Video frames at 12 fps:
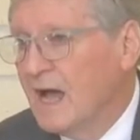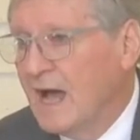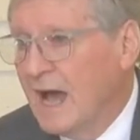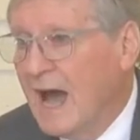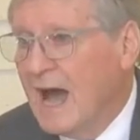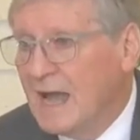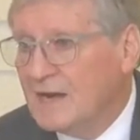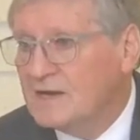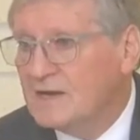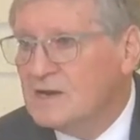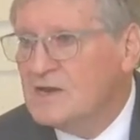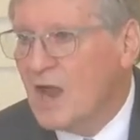And
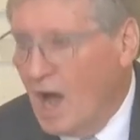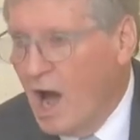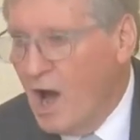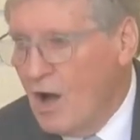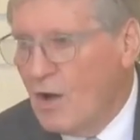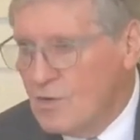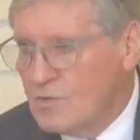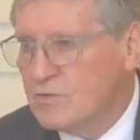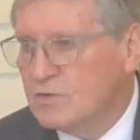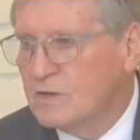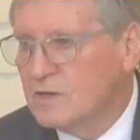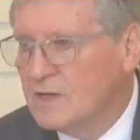now
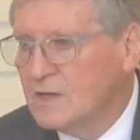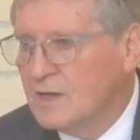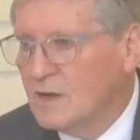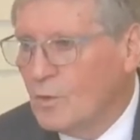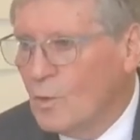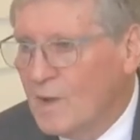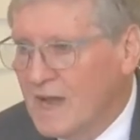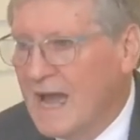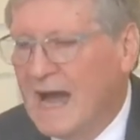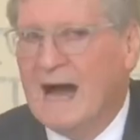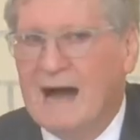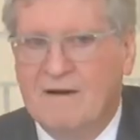we
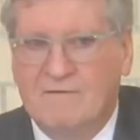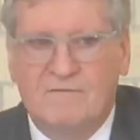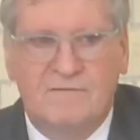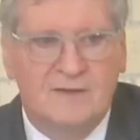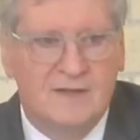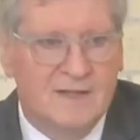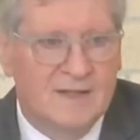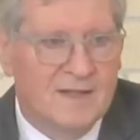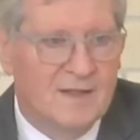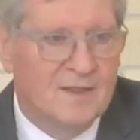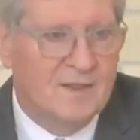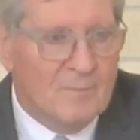have
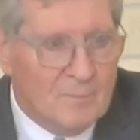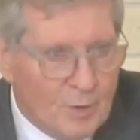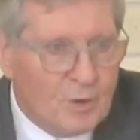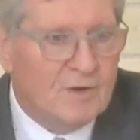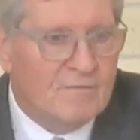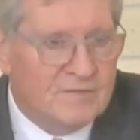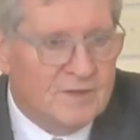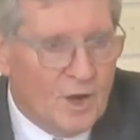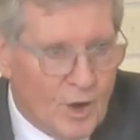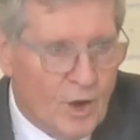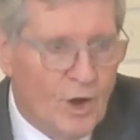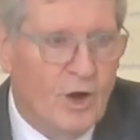the book of the
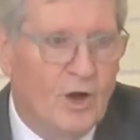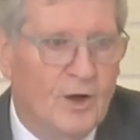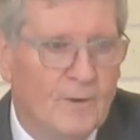law.